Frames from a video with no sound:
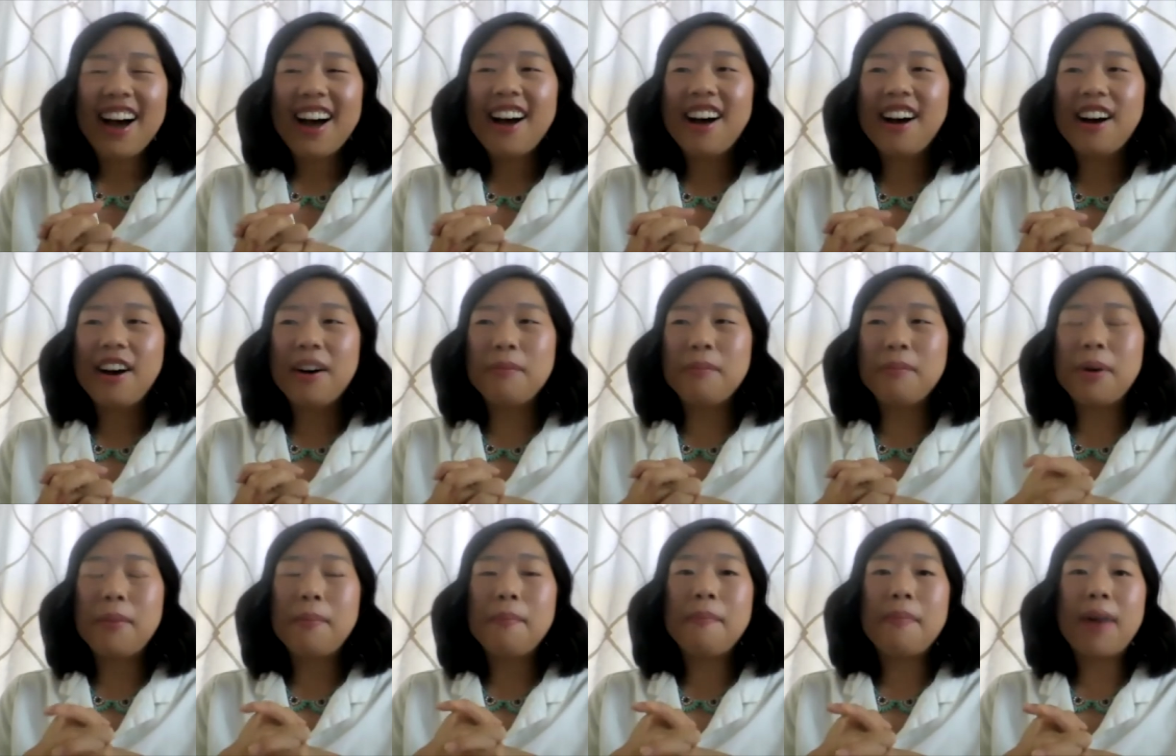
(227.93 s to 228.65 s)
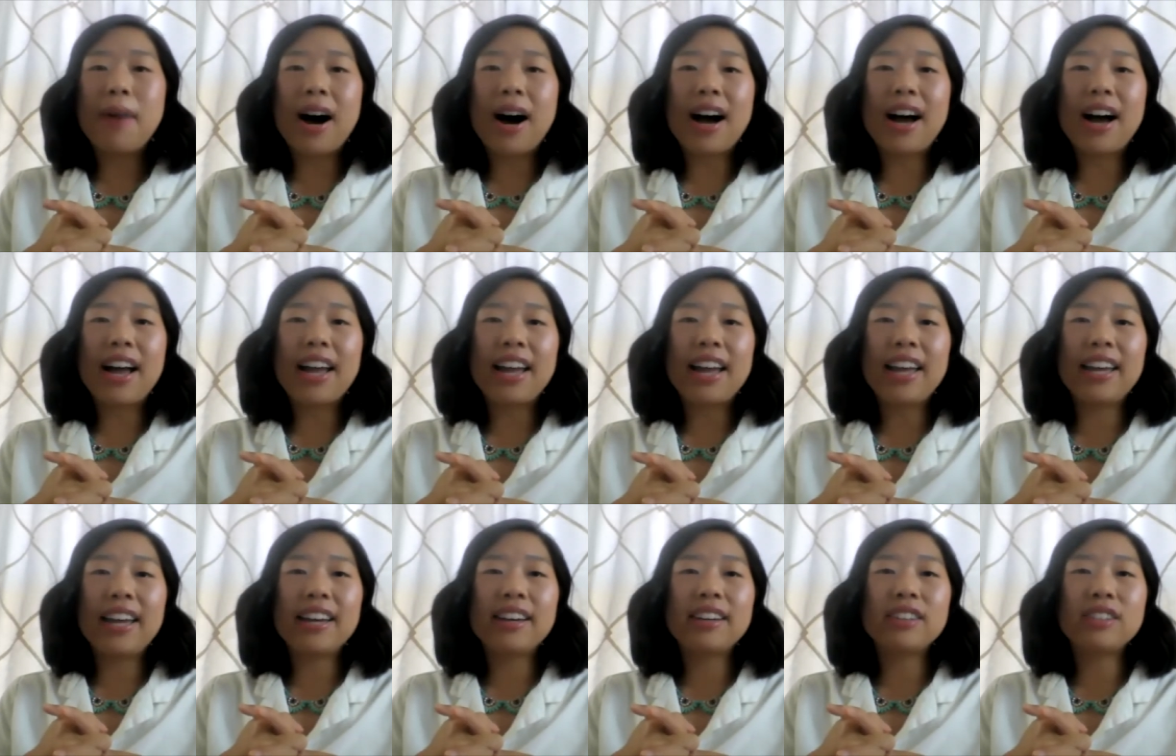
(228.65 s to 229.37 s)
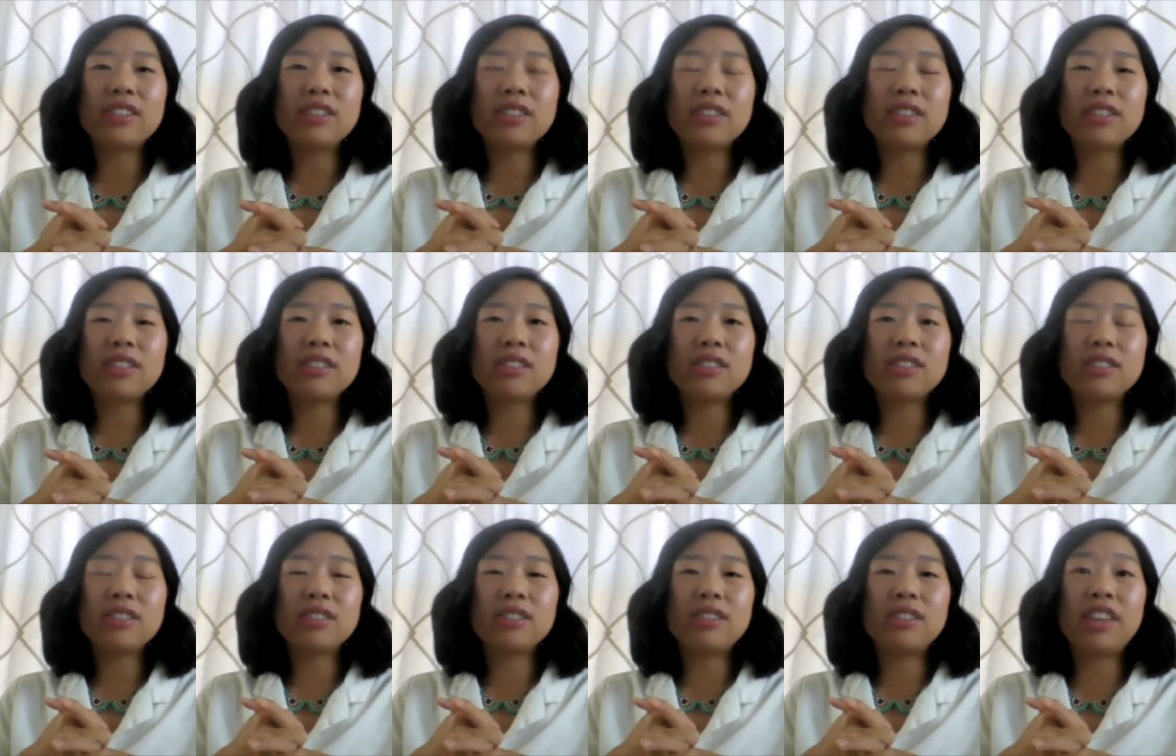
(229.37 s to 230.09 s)
um, my
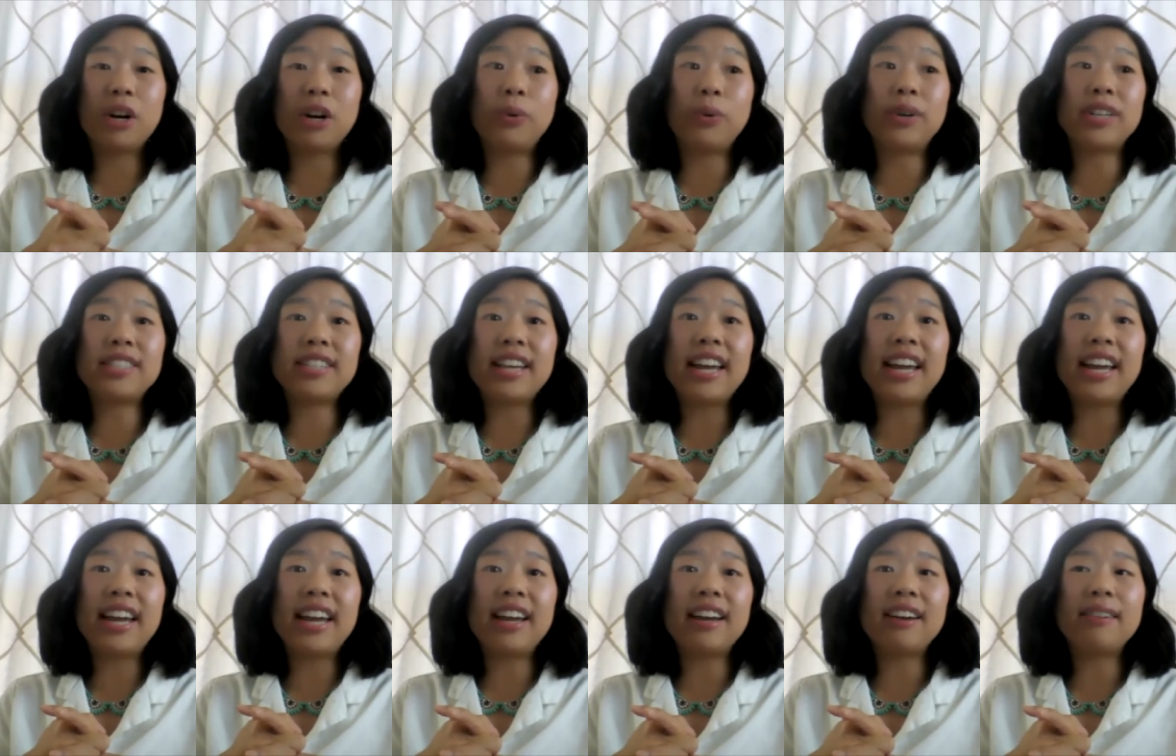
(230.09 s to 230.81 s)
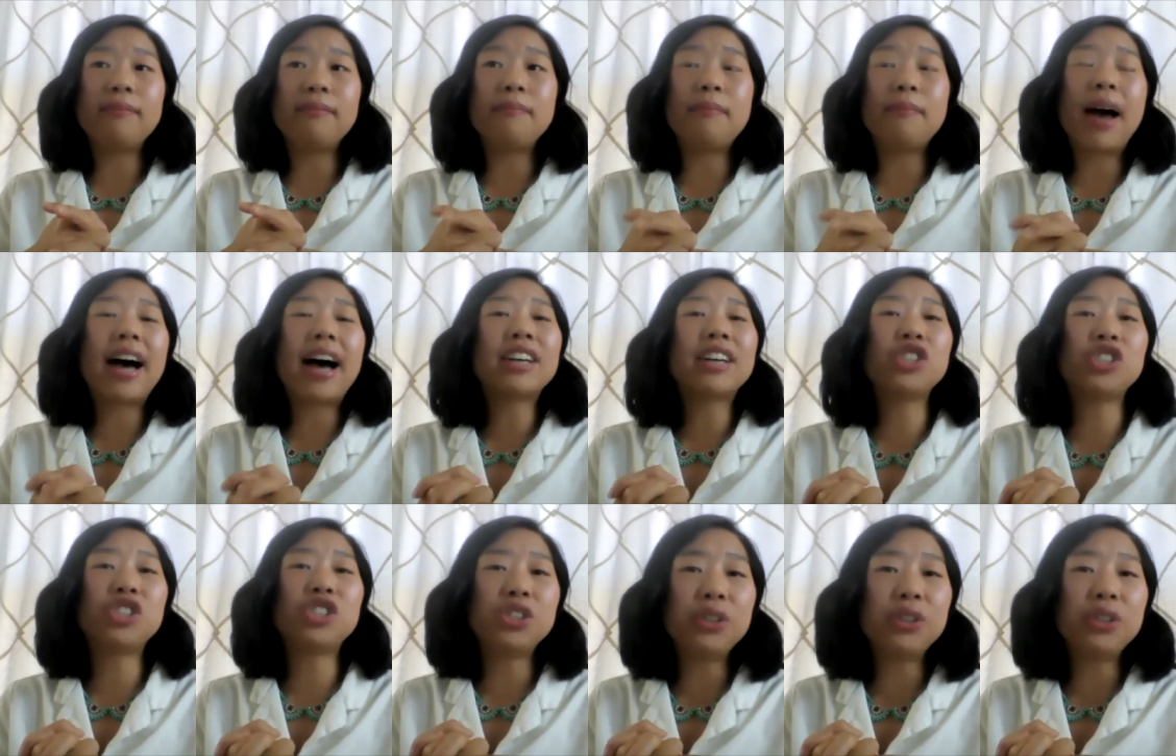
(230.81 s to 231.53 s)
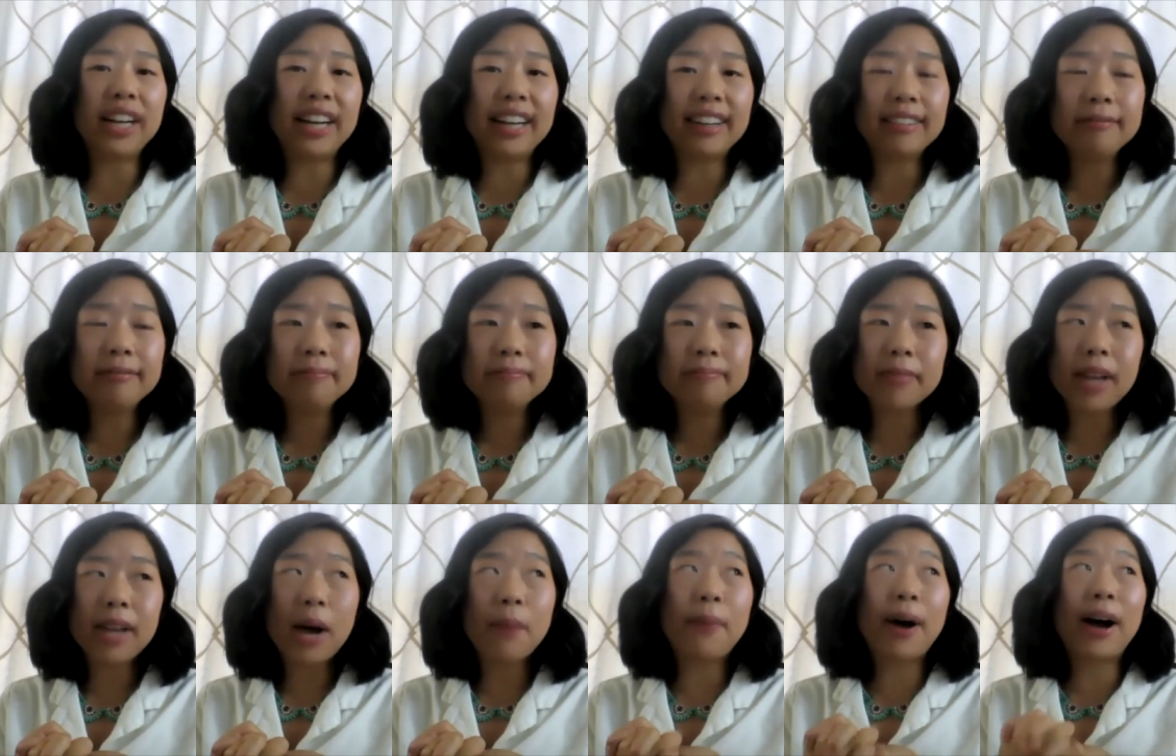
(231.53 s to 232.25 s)
there was a mass shooting
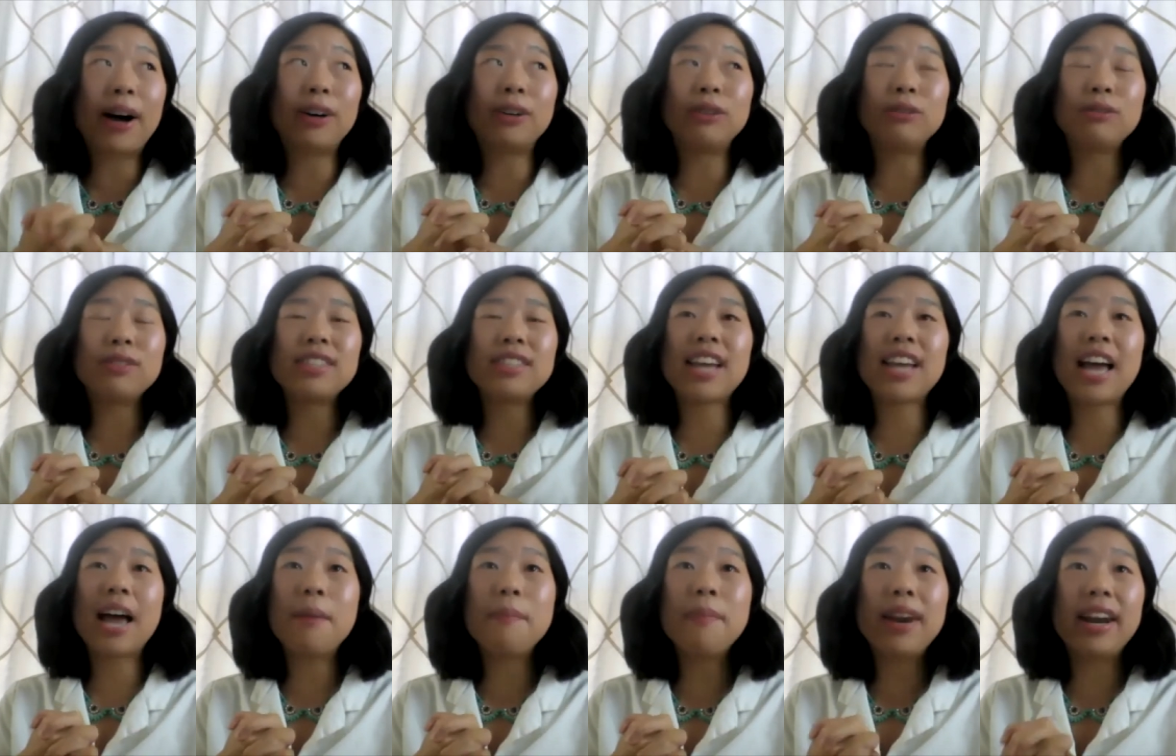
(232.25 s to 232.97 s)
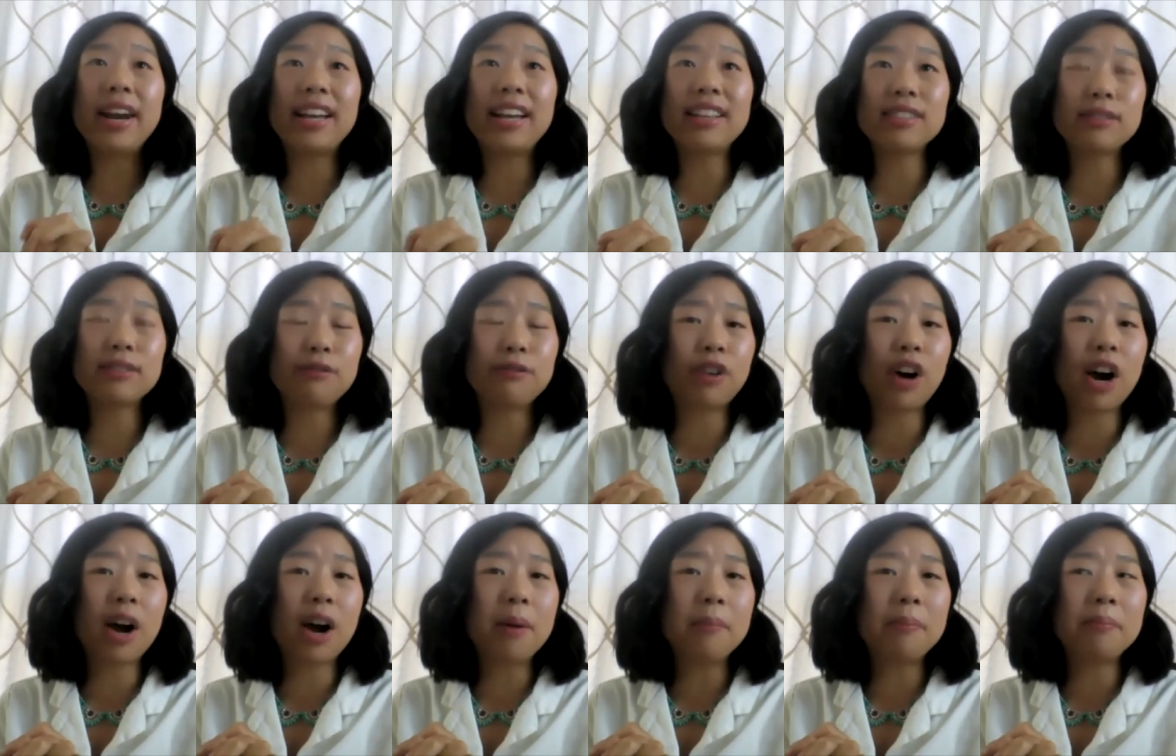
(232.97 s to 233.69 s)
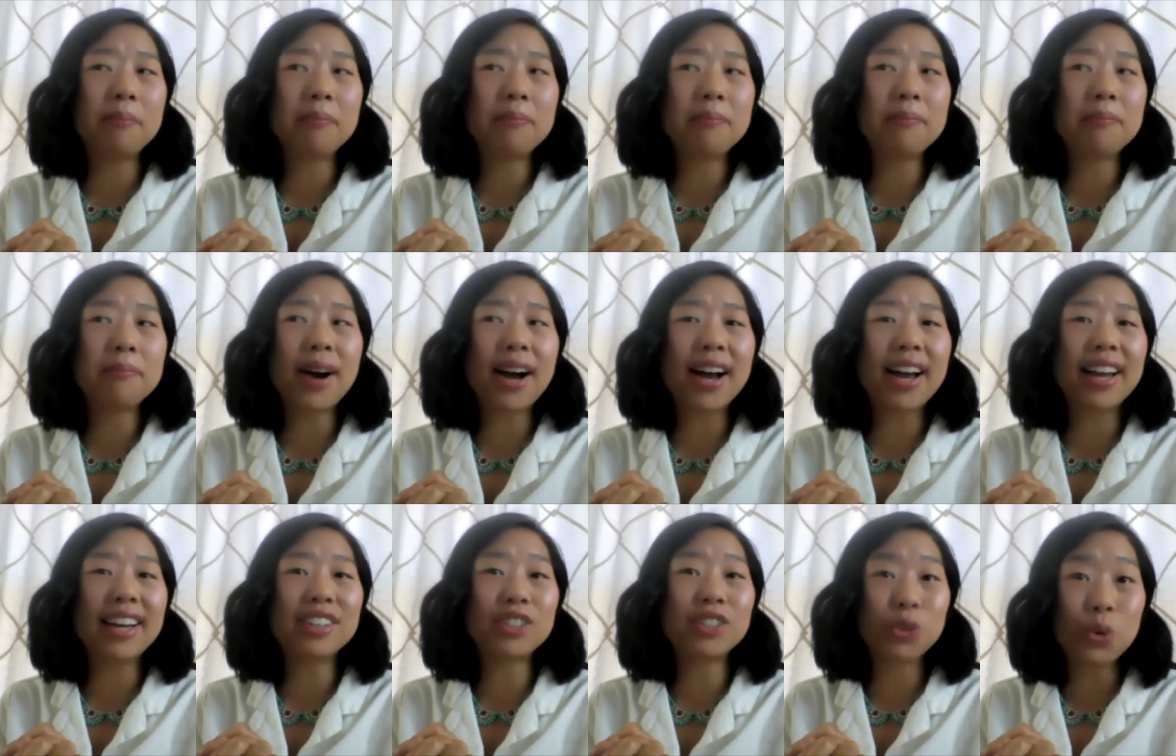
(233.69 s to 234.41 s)
about 10 minutes from
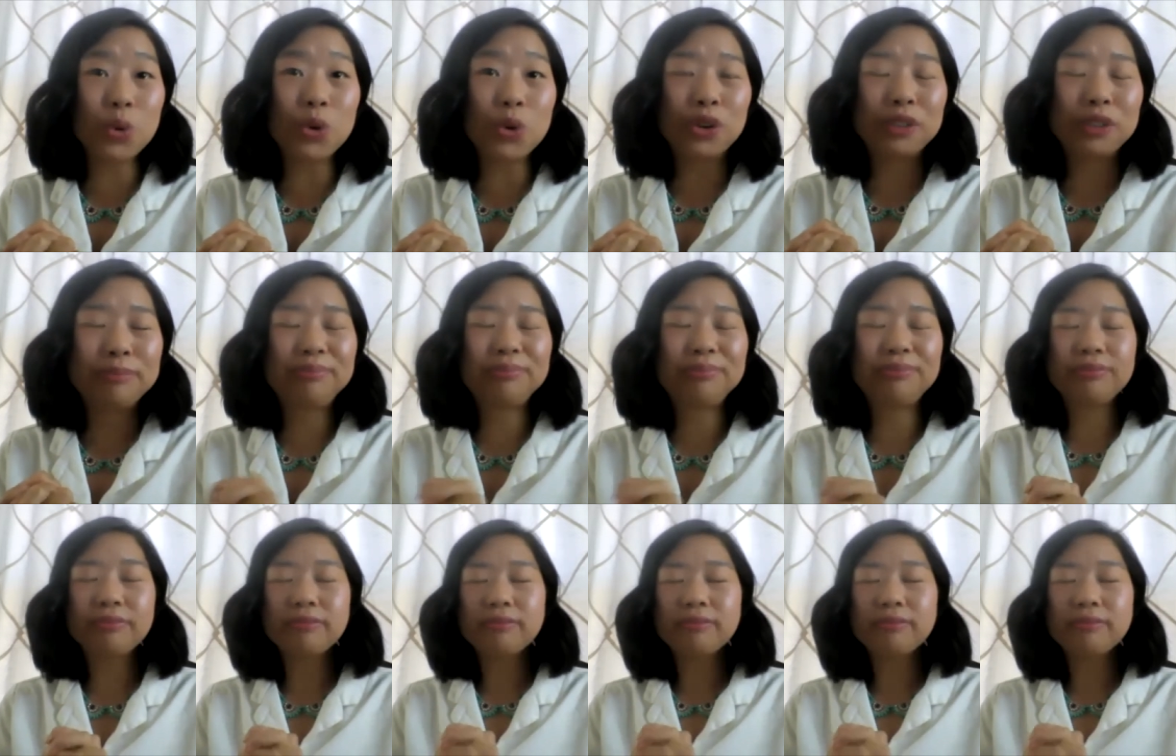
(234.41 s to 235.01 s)
my school.